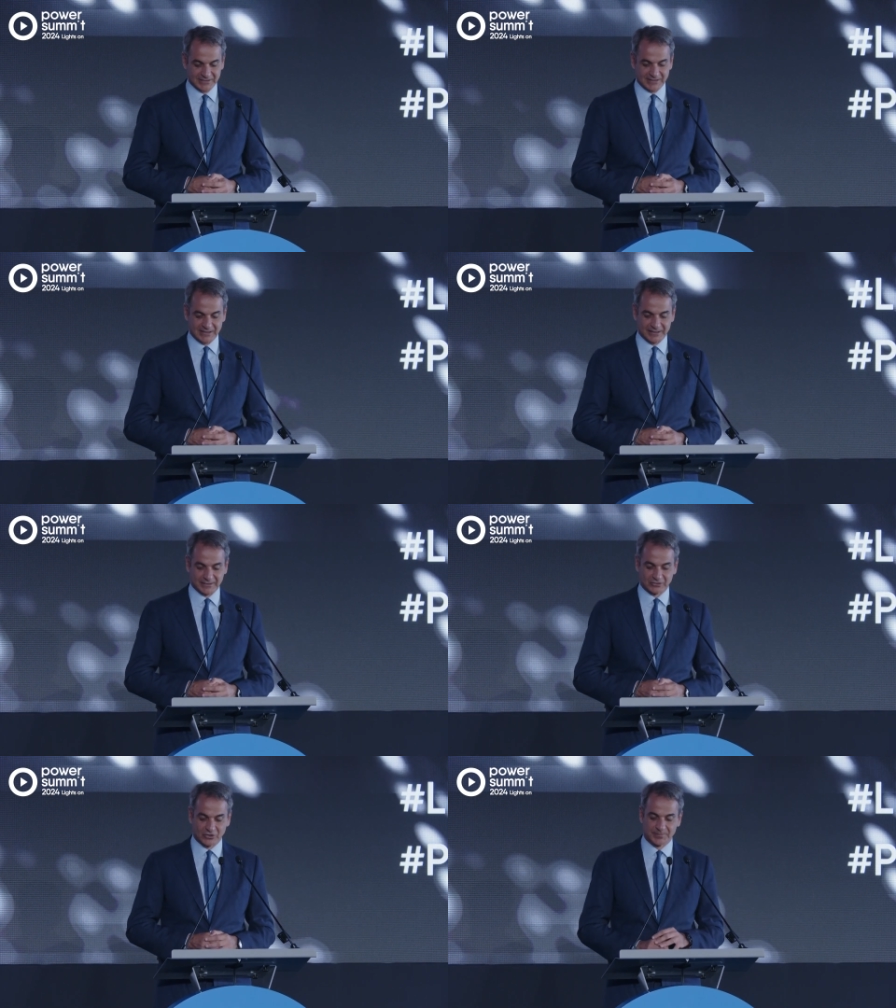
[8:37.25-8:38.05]

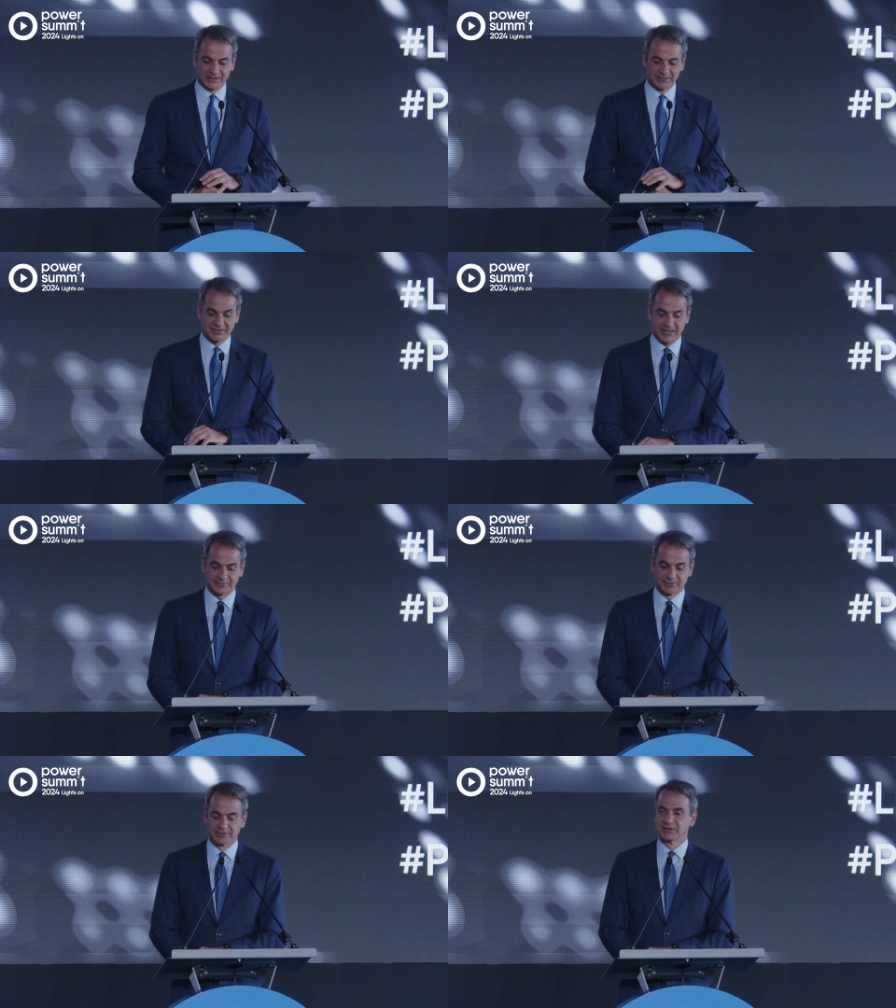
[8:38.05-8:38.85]
that companies
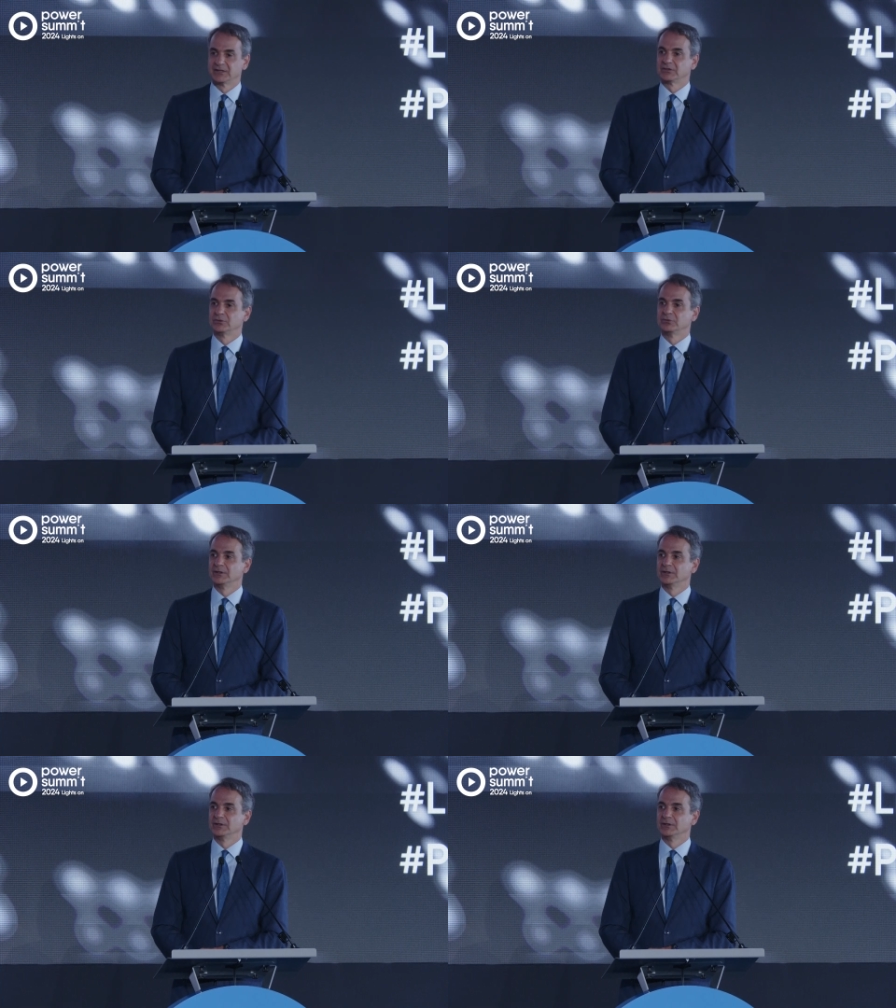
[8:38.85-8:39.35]
have to